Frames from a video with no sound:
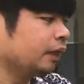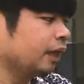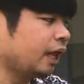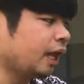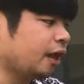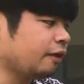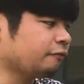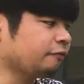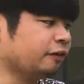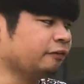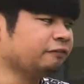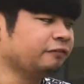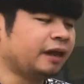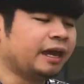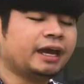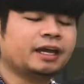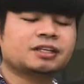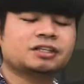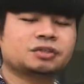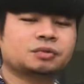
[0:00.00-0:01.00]
f of
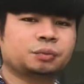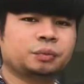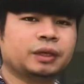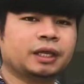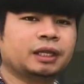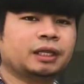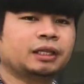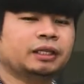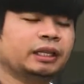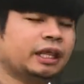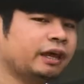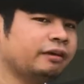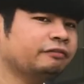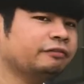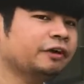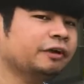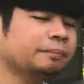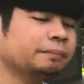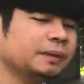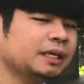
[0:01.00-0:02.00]
x will
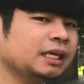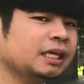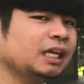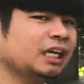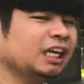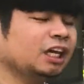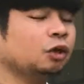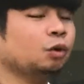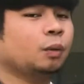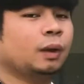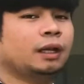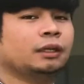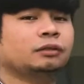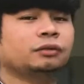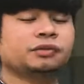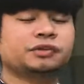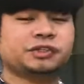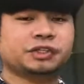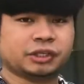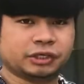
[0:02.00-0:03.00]
never be equal
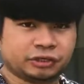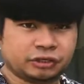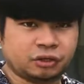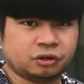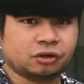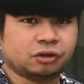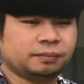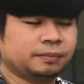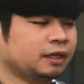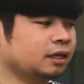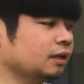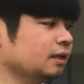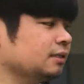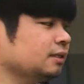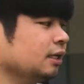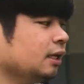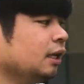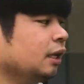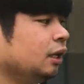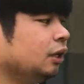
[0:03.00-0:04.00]
to 0
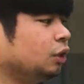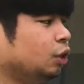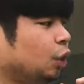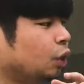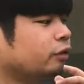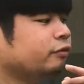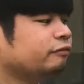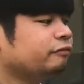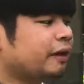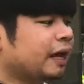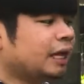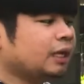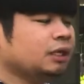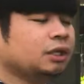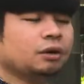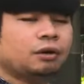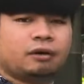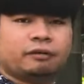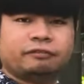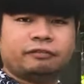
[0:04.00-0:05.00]
because no
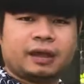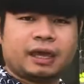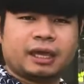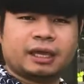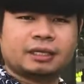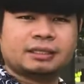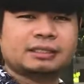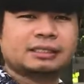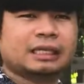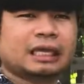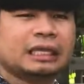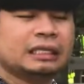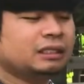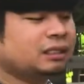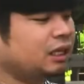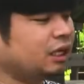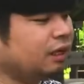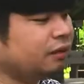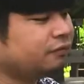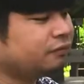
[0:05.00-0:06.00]
value of x can
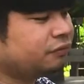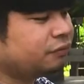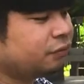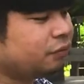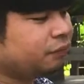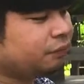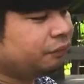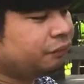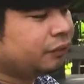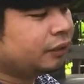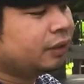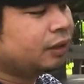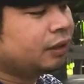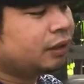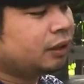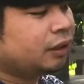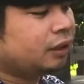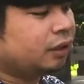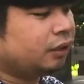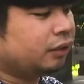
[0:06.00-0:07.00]
give,
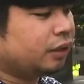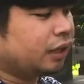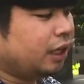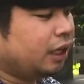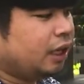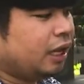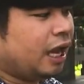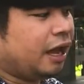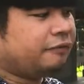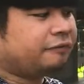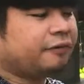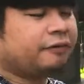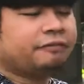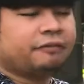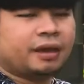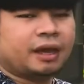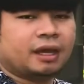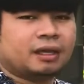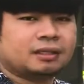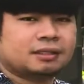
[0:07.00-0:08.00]
okay, f of
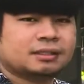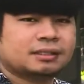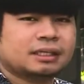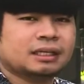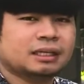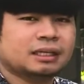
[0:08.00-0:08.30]
x